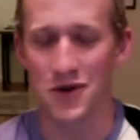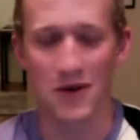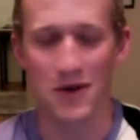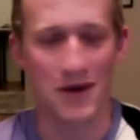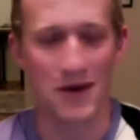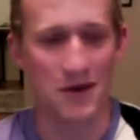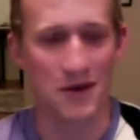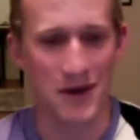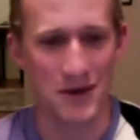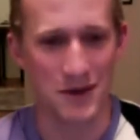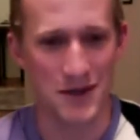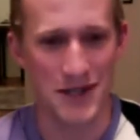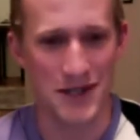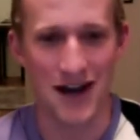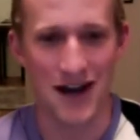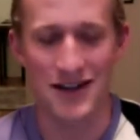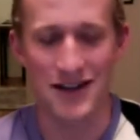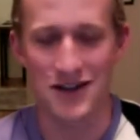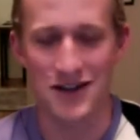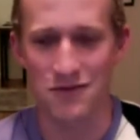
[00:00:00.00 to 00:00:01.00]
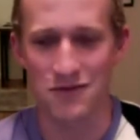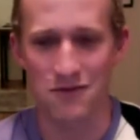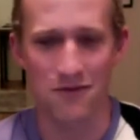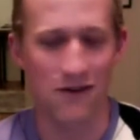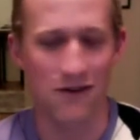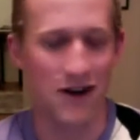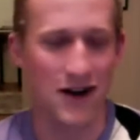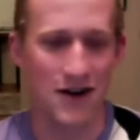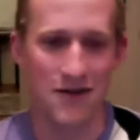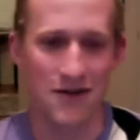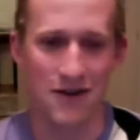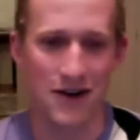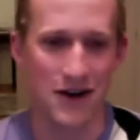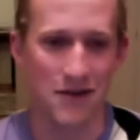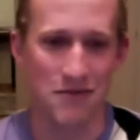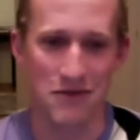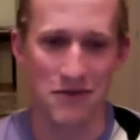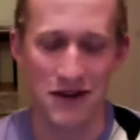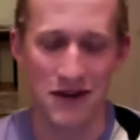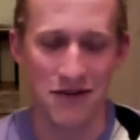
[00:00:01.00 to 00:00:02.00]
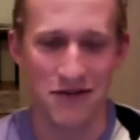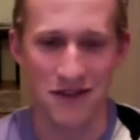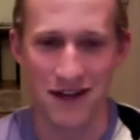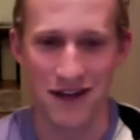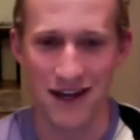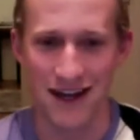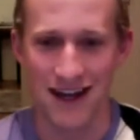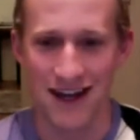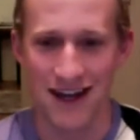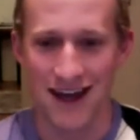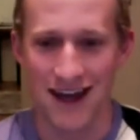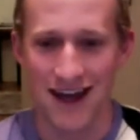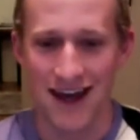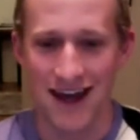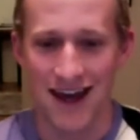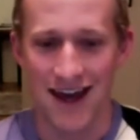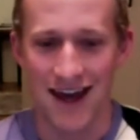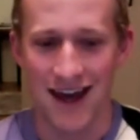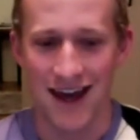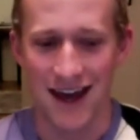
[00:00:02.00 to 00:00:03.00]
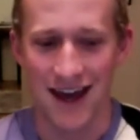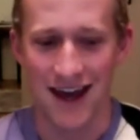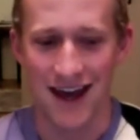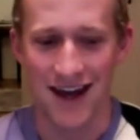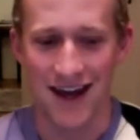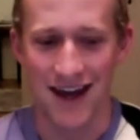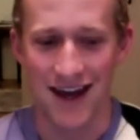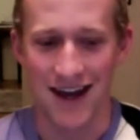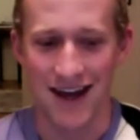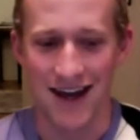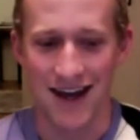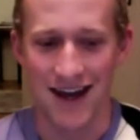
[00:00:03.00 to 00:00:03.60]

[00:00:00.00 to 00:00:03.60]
We talked very, very briefly, and we